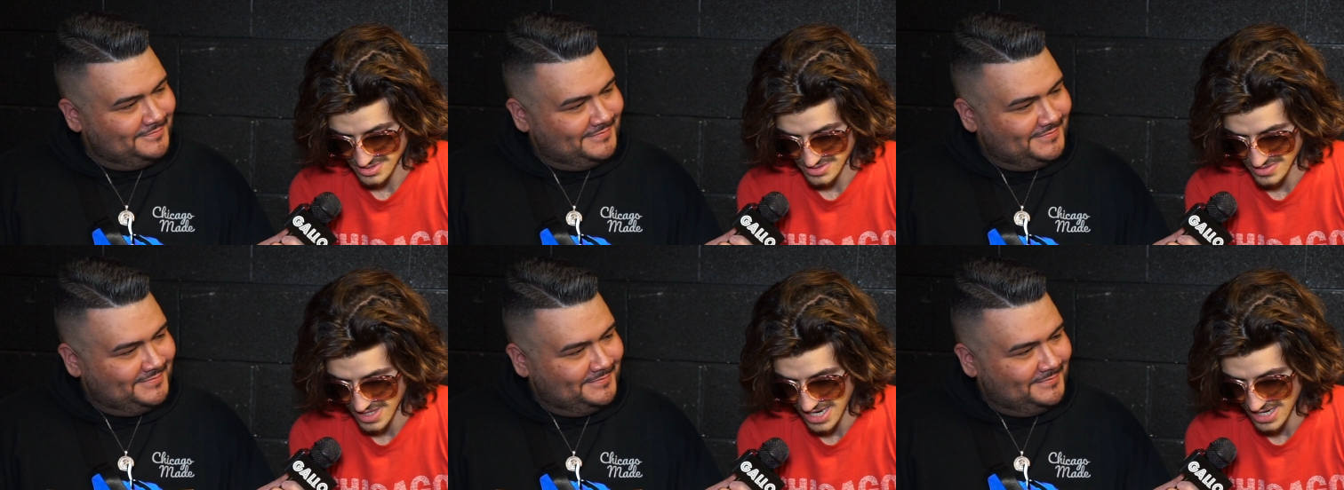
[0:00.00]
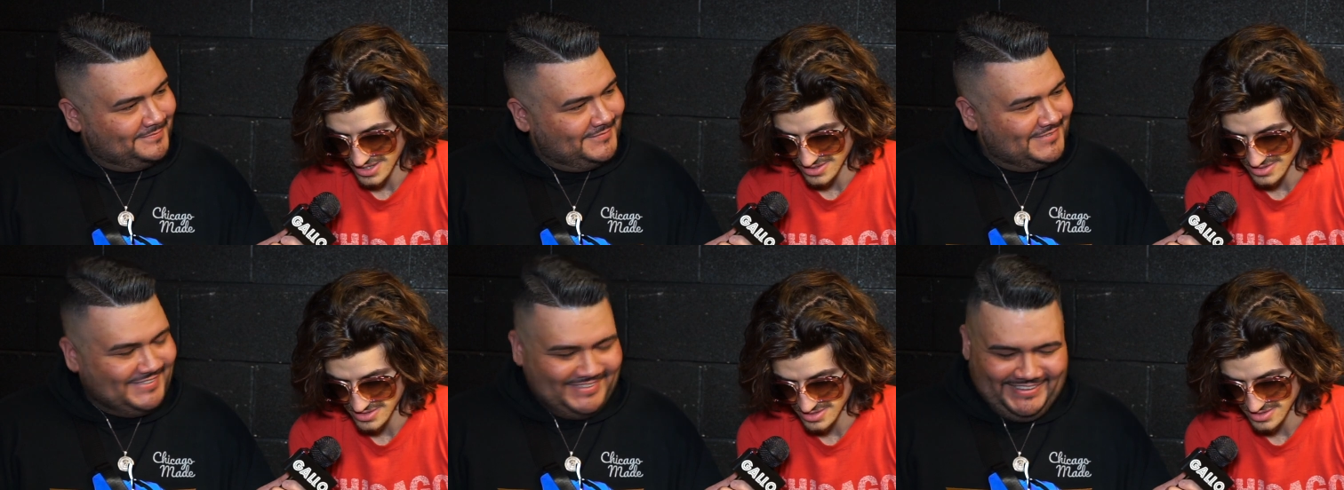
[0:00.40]

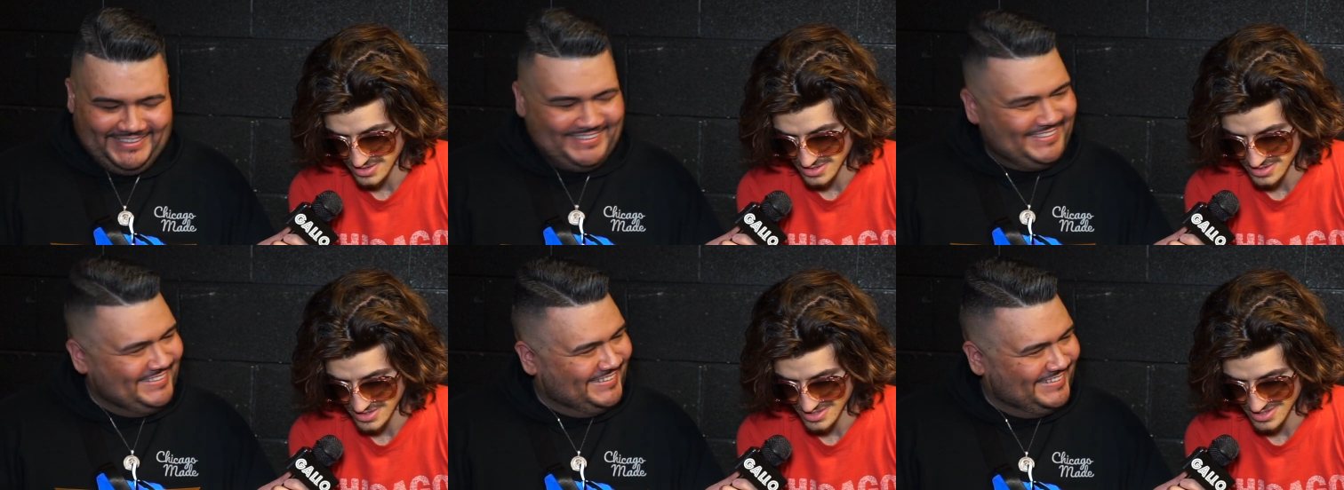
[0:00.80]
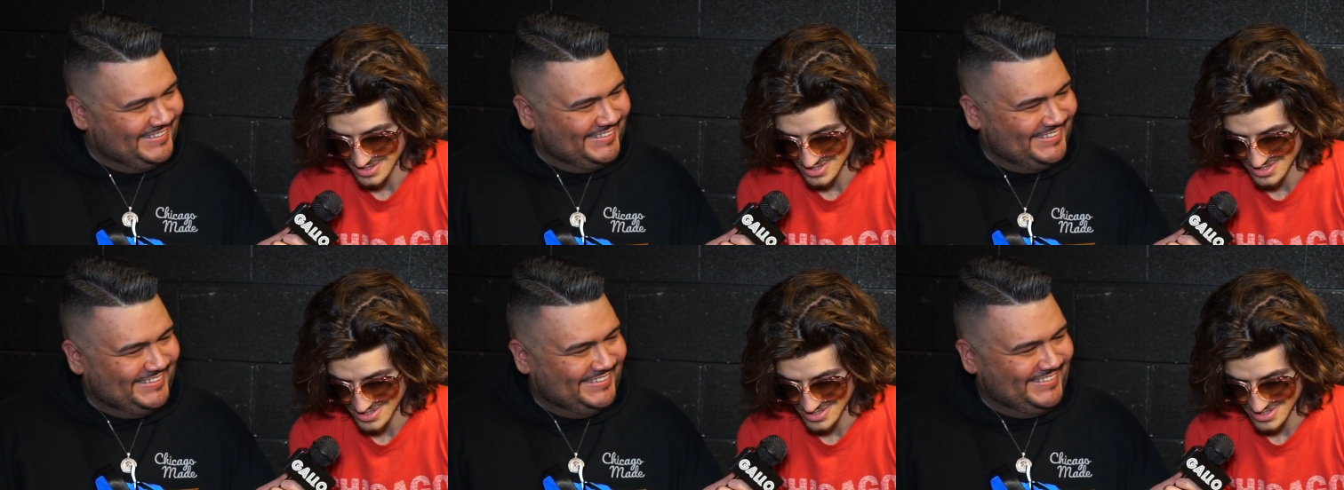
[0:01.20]
Speaker 1: wow
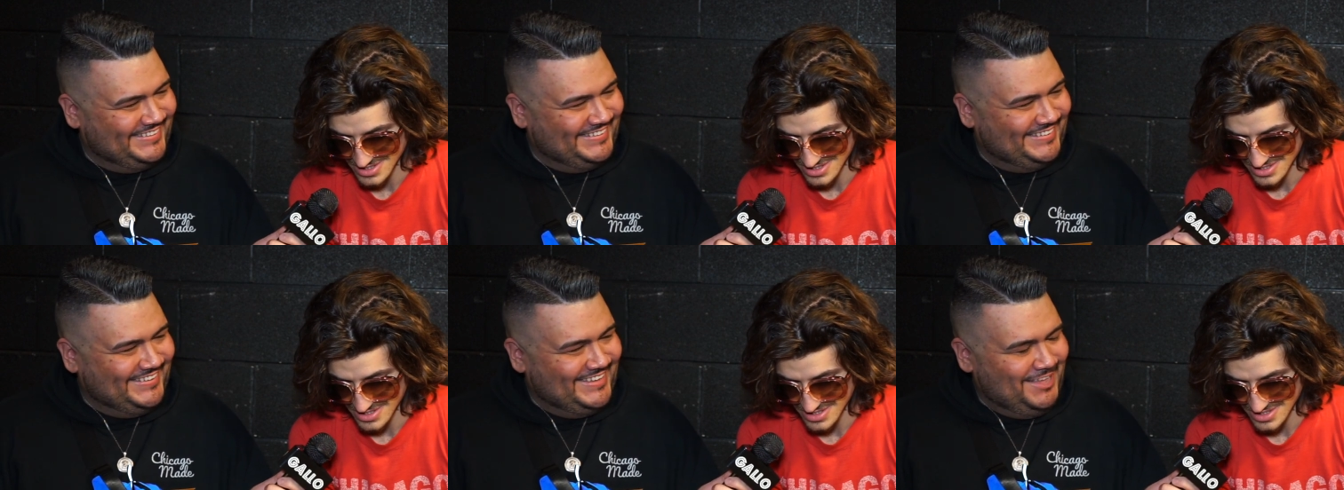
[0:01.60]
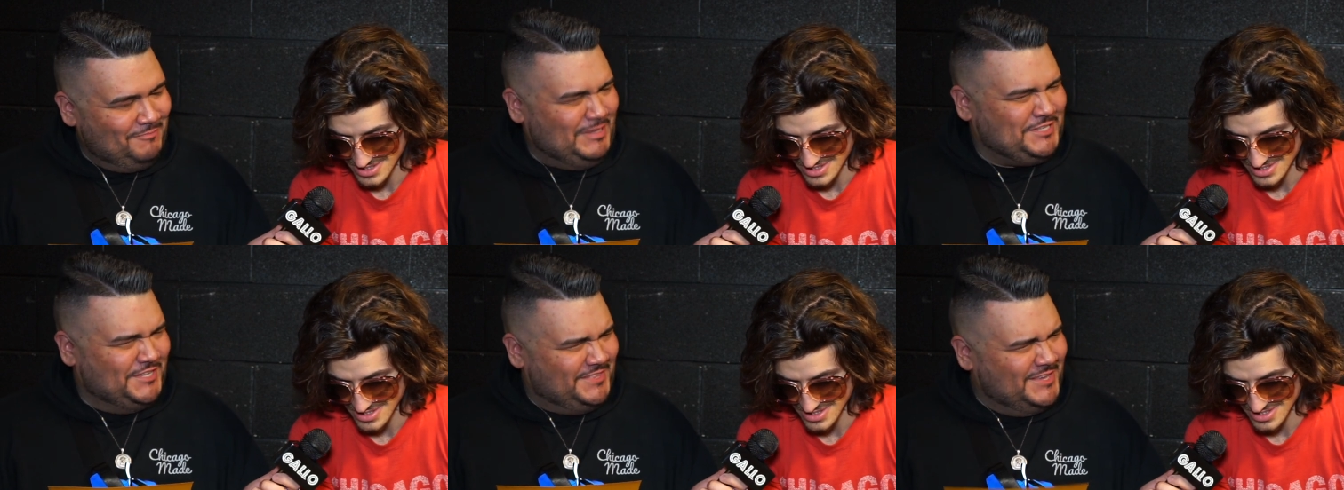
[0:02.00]

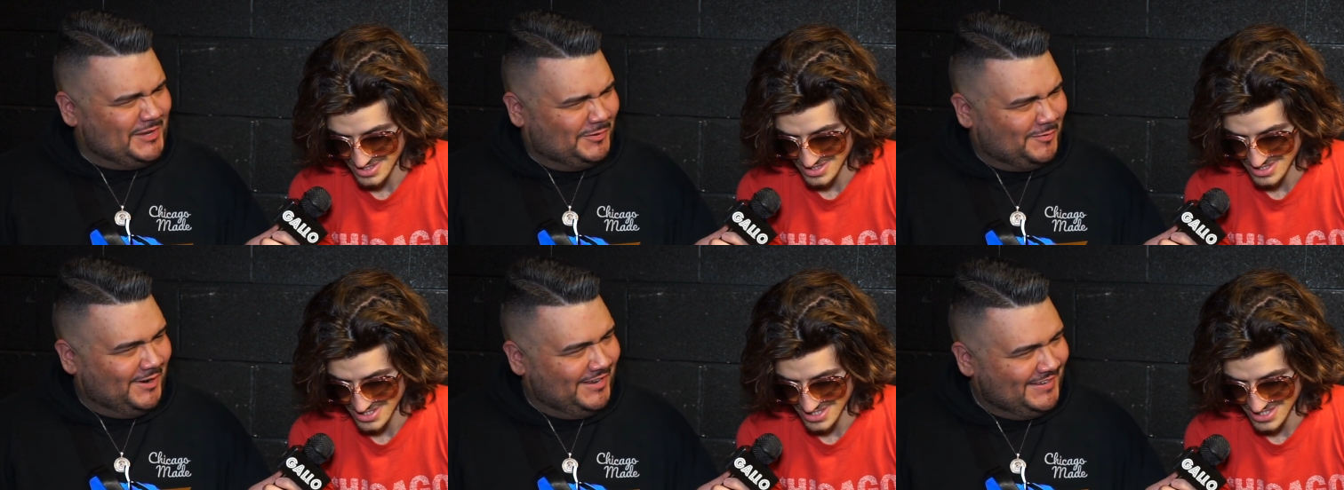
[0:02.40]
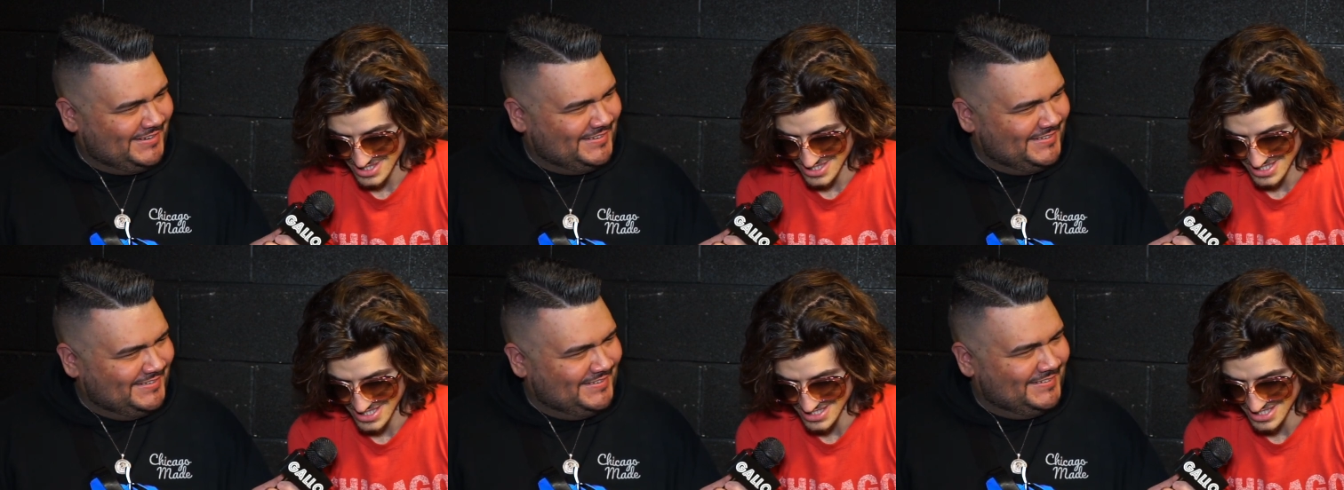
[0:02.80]
Speaker 2: makes you think
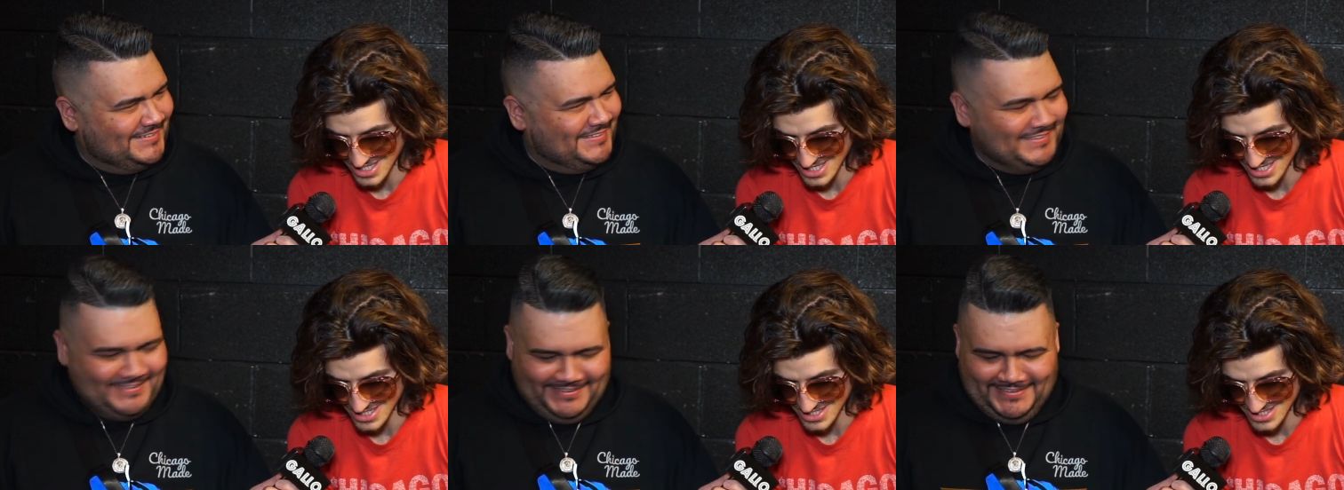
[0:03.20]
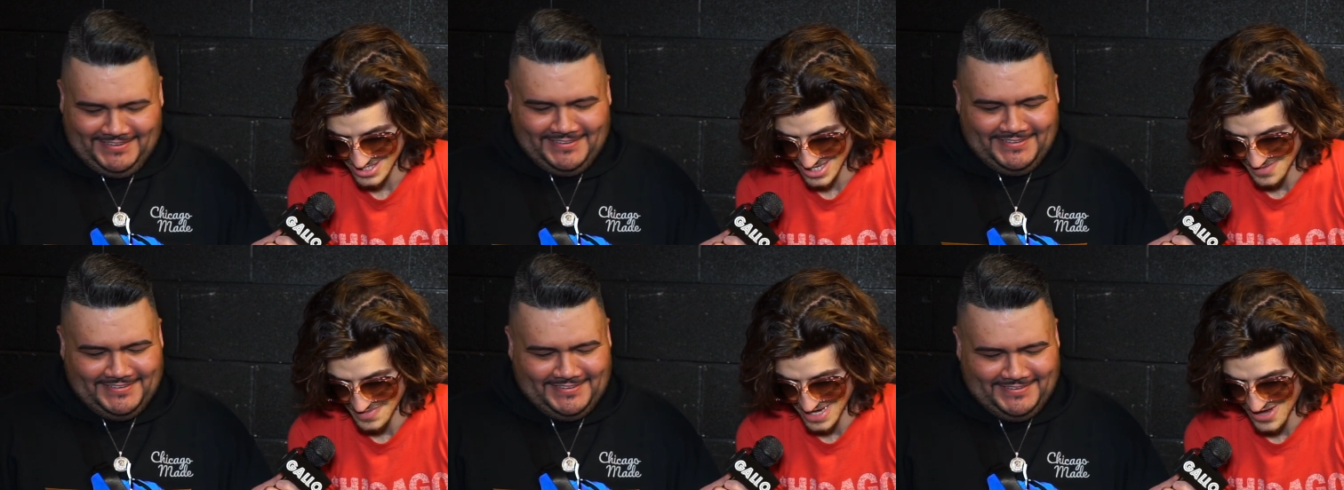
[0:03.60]
right
Speaker 1: it
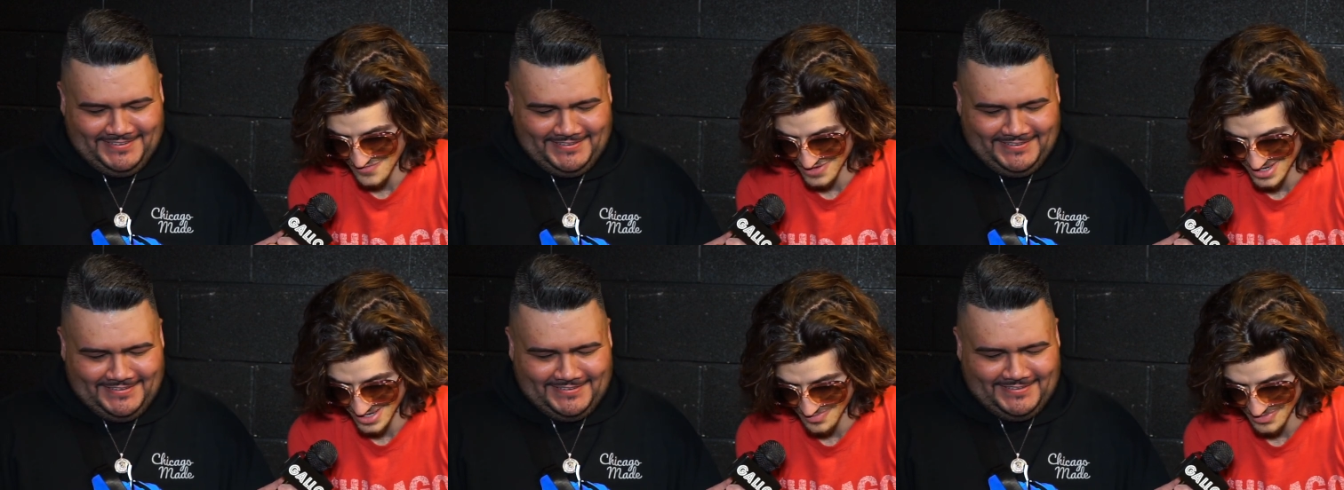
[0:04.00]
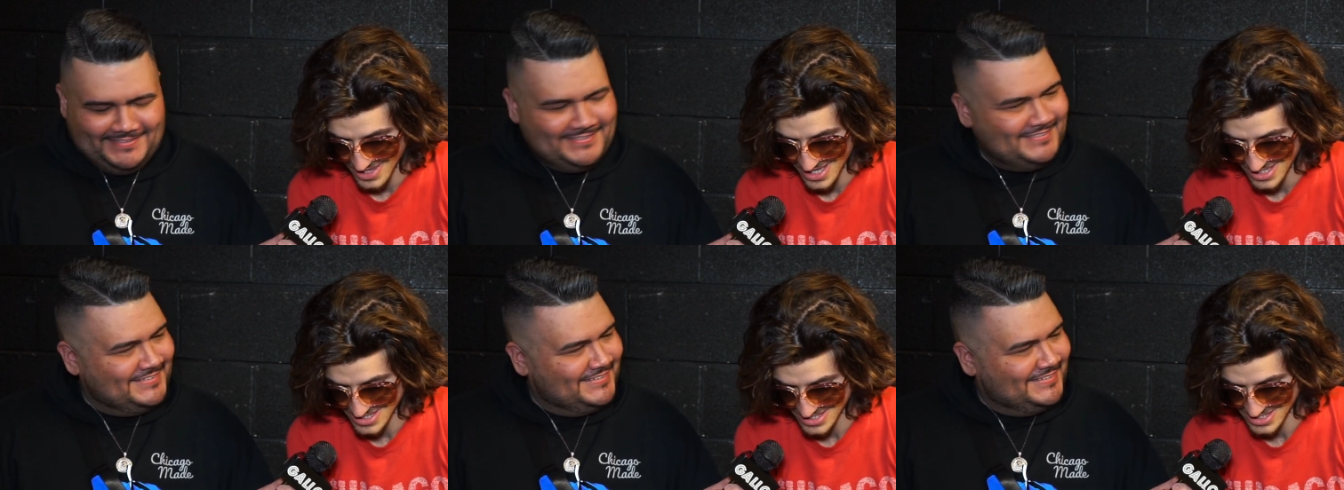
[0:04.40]
does i mean i have a
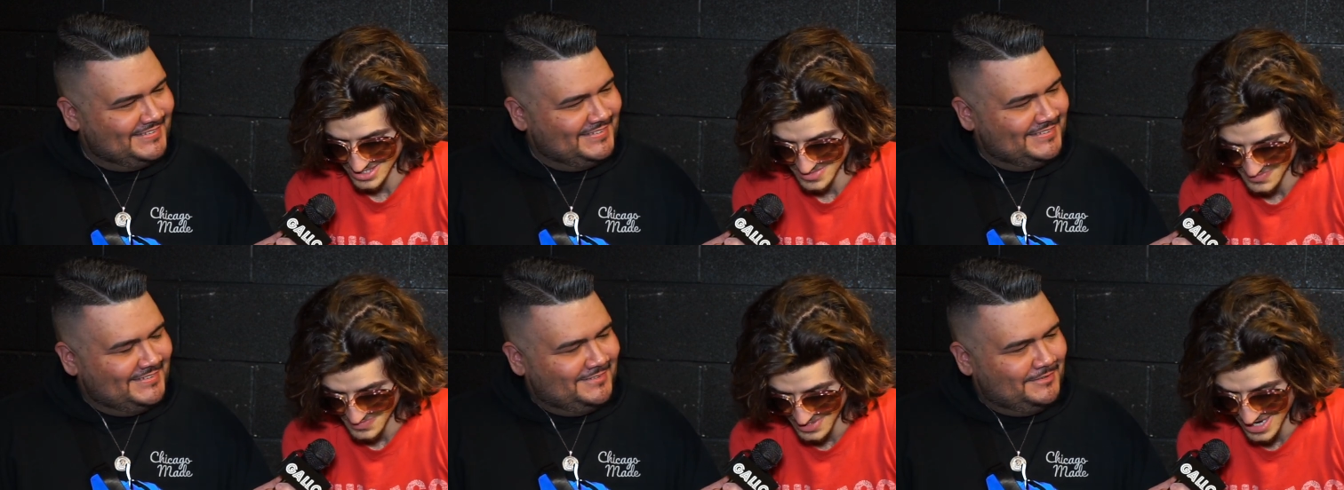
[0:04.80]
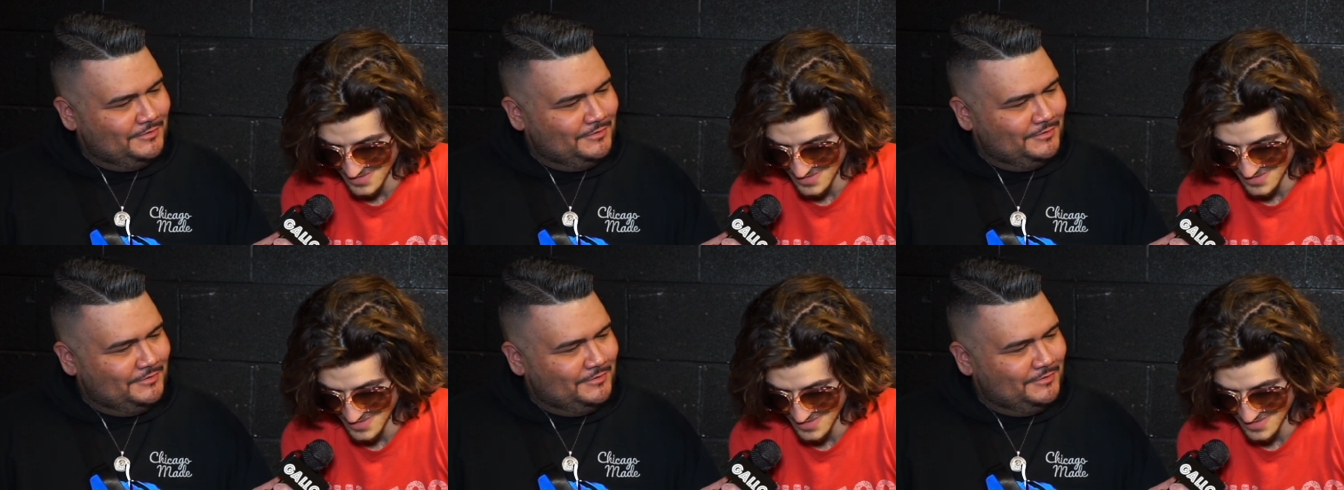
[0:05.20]
couple answers but